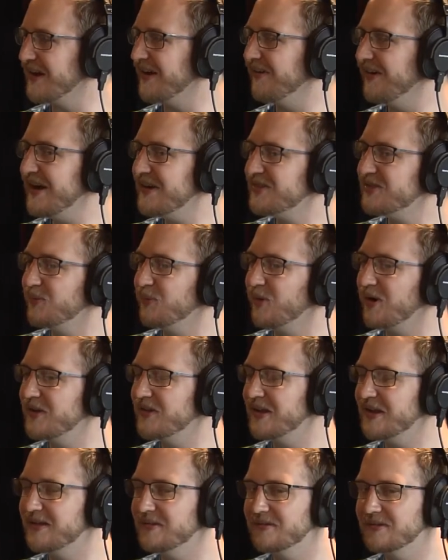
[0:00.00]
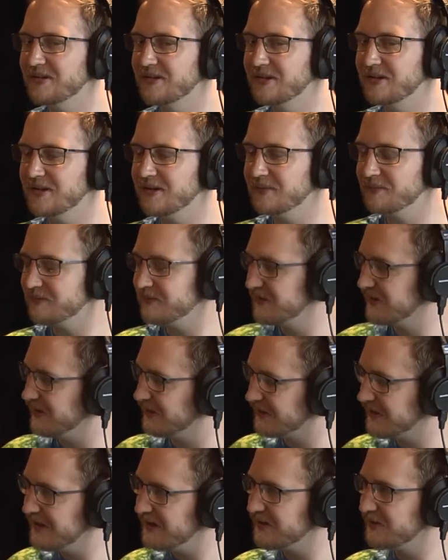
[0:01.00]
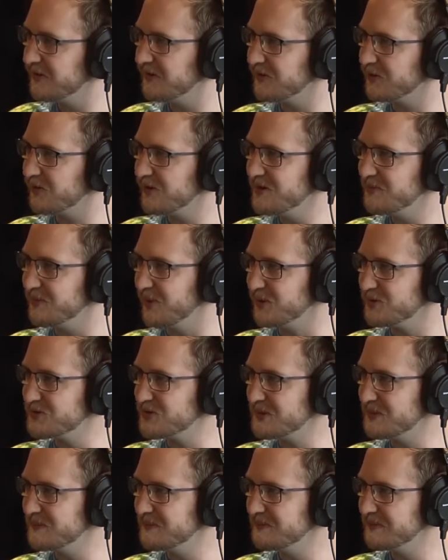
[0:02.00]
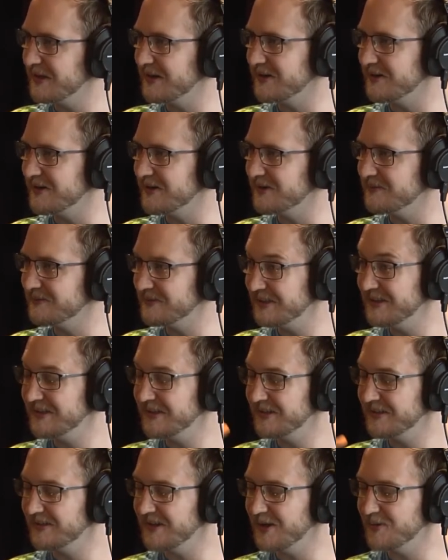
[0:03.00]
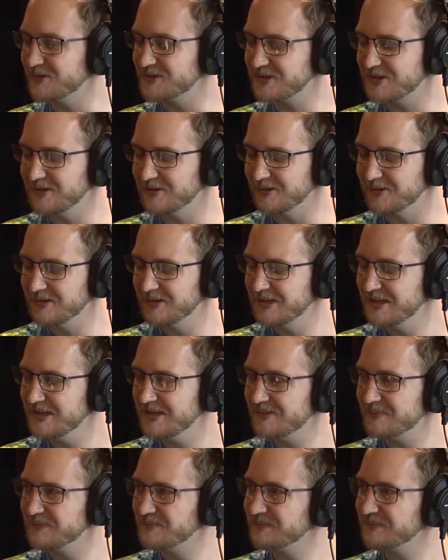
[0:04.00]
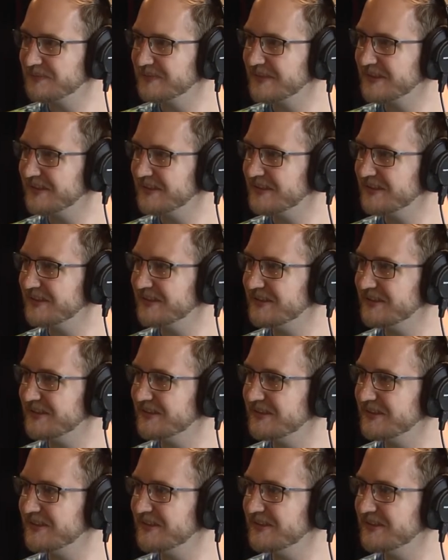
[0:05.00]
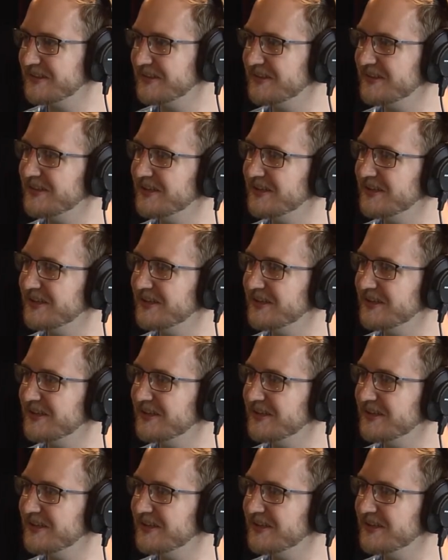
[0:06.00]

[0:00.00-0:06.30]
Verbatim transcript: I like the yeah. one that uh, the Kicking on the Creek poster that he mm-hmm. done. That mm-hmm. was killer. He's been doing it for a few years too. Yeah.